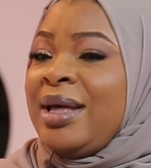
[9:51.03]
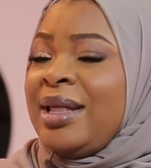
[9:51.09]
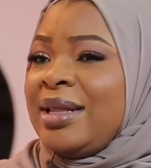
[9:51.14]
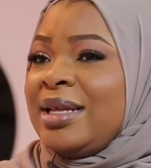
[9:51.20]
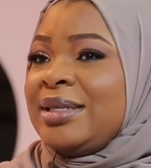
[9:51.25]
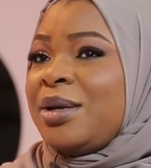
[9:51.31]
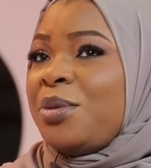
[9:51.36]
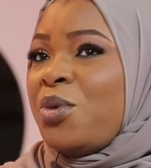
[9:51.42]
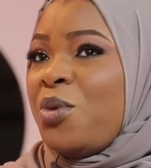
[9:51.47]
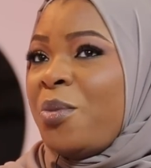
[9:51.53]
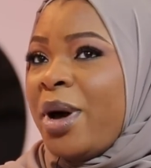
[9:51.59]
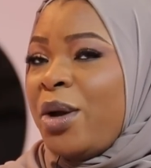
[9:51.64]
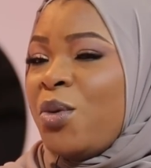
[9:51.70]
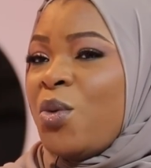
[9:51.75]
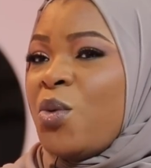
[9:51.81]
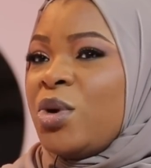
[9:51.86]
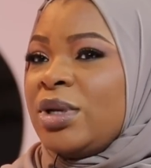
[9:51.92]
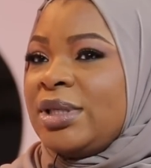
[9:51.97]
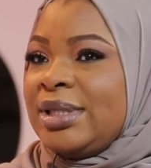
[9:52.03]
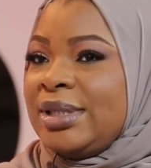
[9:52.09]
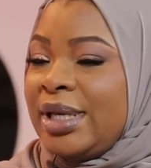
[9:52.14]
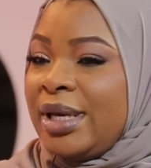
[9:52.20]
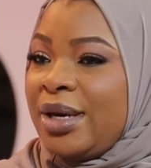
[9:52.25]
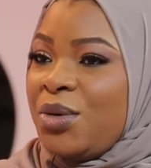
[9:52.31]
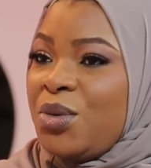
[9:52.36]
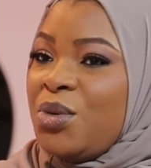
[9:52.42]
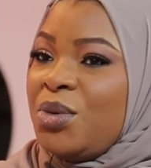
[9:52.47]
there's a woman who was
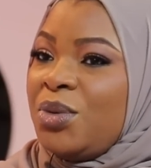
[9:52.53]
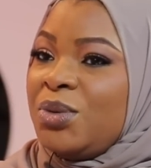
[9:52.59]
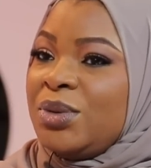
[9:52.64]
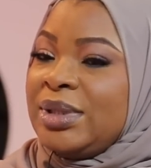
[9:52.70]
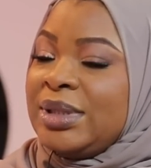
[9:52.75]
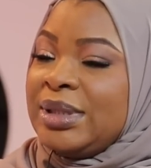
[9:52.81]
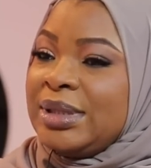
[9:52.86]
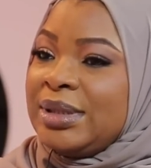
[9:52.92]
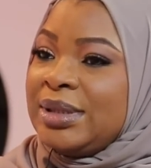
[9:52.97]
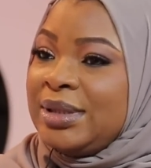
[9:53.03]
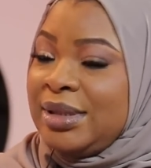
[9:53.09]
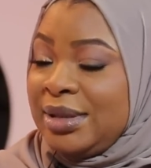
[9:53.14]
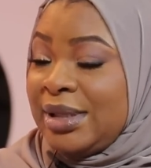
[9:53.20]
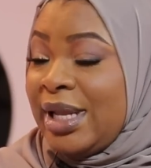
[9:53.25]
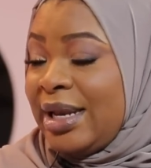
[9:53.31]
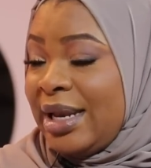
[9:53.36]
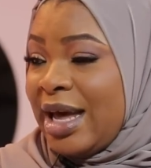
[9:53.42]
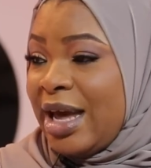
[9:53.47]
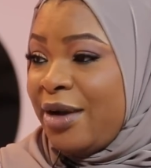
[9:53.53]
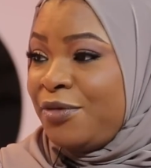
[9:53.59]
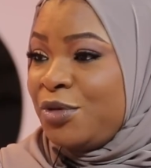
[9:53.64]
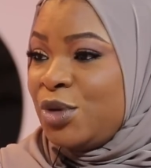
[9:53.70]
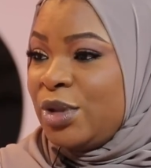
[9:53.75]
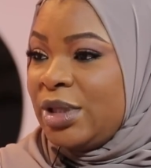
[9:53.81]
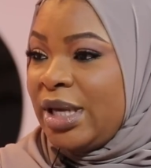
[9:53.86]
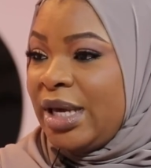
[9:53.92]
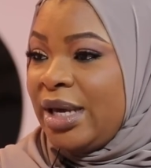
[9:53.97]
sick, who's still alive
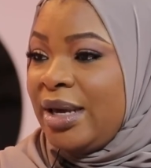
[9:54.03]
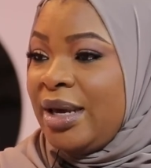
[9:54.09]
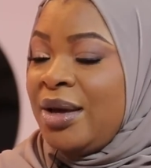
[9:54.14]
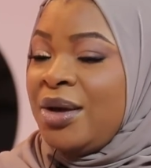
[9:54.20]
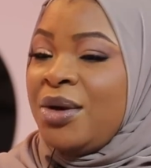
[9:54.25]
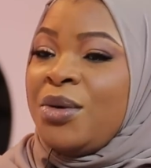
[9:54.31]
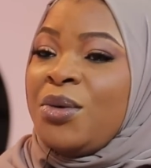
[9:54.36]
today,